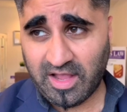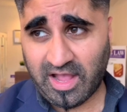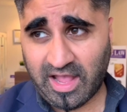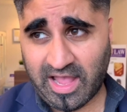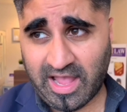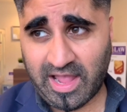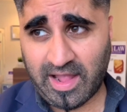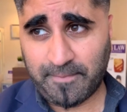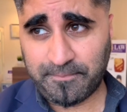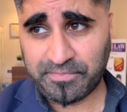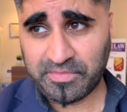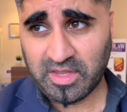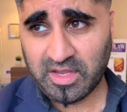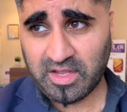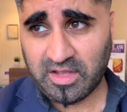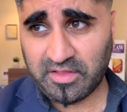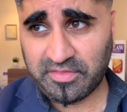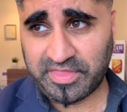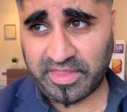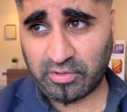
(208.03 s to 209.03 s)

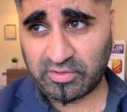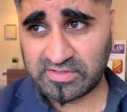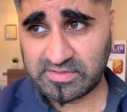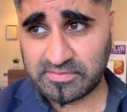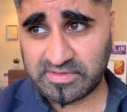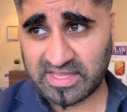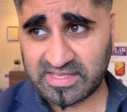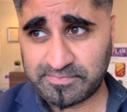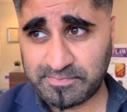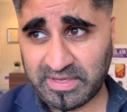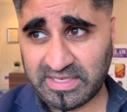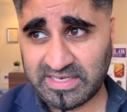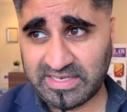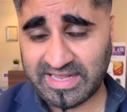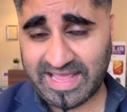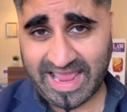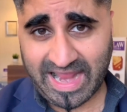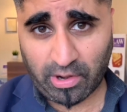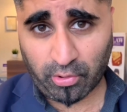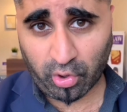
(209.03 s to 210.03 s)
there's been
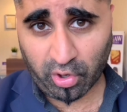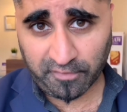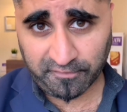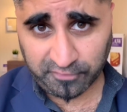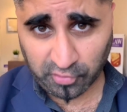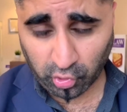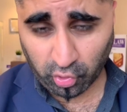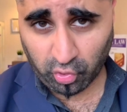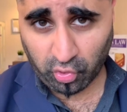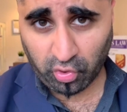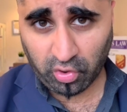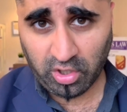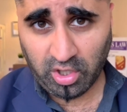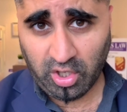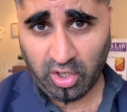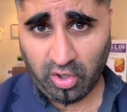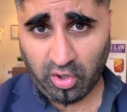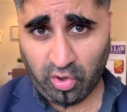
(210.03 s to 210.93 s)
an error of law,